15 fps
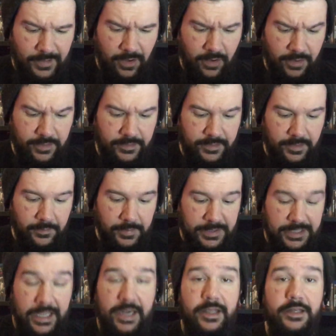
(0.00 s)
On
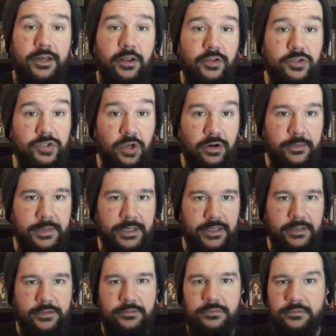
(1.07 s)
planet
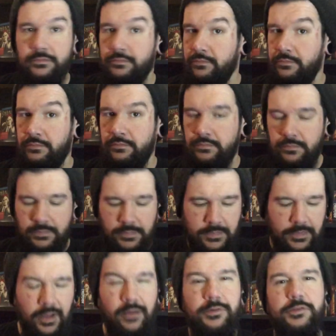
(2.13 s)
Zarbia,
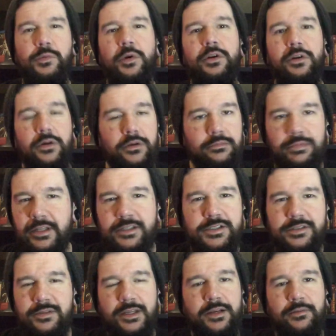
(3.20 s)
I always wonder, they
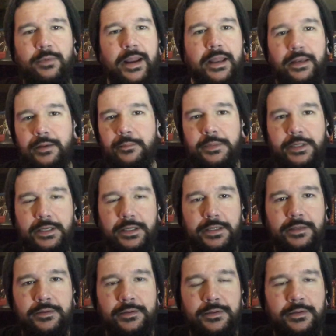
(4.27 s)
just
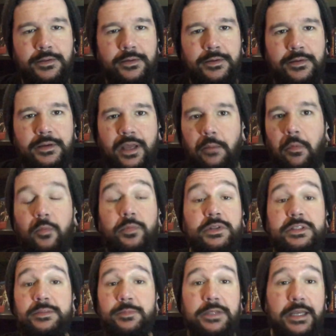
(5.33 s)
randomly come up with
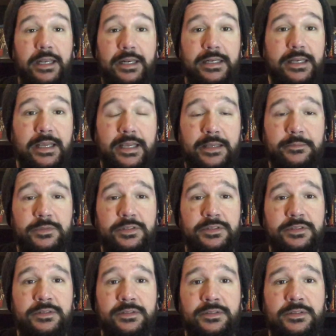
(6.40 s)
these planet
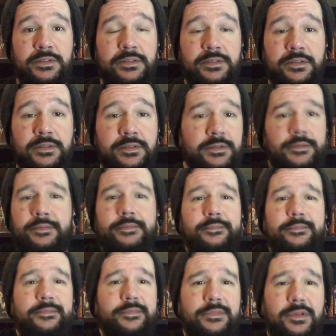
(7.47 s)
names,
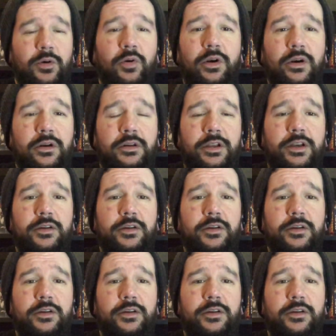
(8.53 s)
or